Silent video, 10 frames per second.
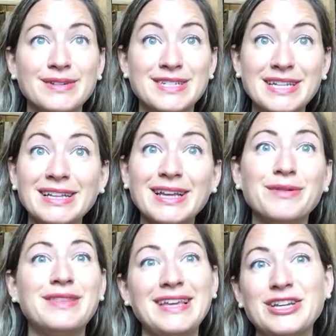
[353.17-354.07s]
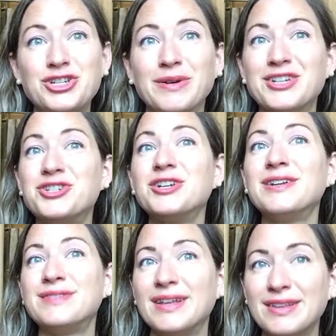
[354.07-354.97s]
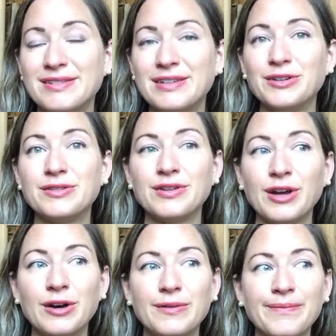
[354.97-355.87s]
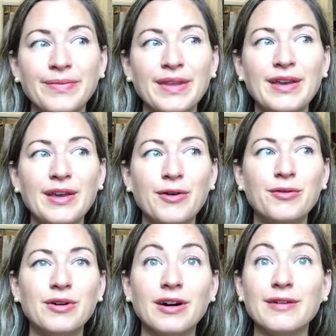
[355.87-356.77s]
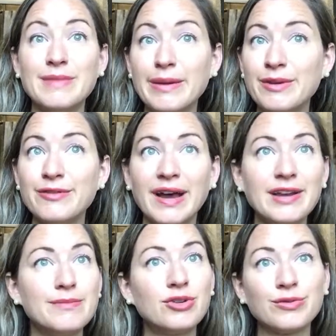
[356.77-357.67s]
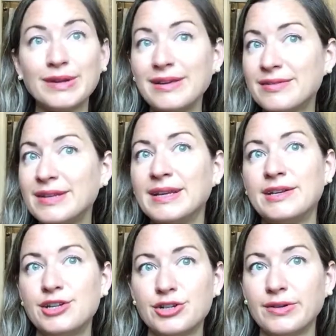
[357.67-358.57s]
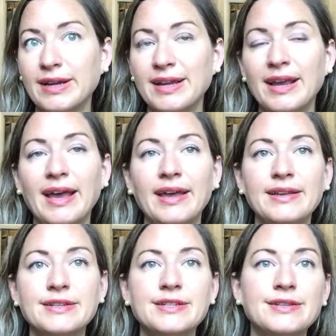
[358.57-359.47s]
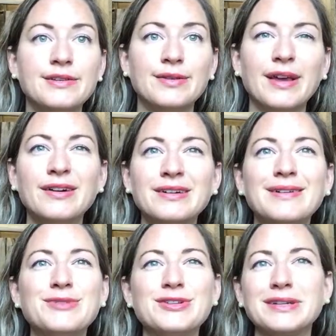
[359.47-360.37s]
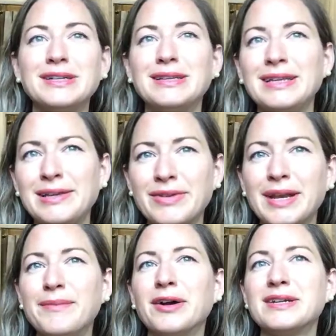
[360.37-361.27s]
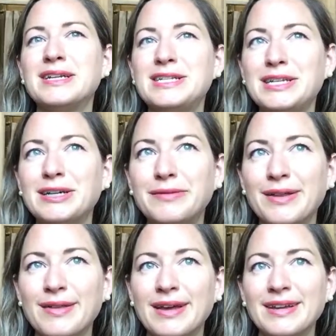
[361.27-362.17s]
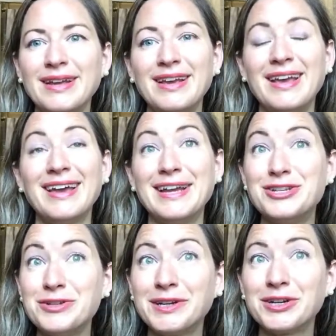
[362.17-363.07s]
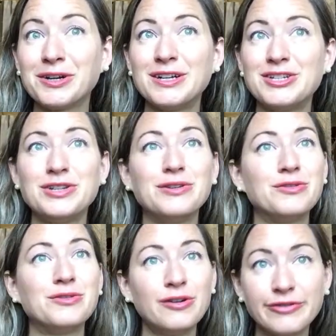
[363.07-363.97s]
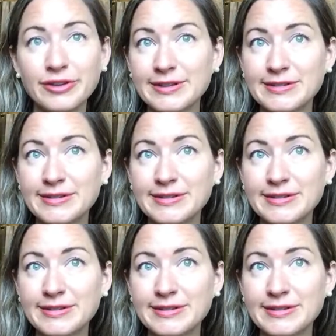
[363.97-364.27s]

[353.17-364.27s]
dealing with the issue. I should have done this years ago. Or maybe you've had a more recent injury and you think, oh, I'm just going to leave it. I'm not going to deal with it. And I do encourage you, go for the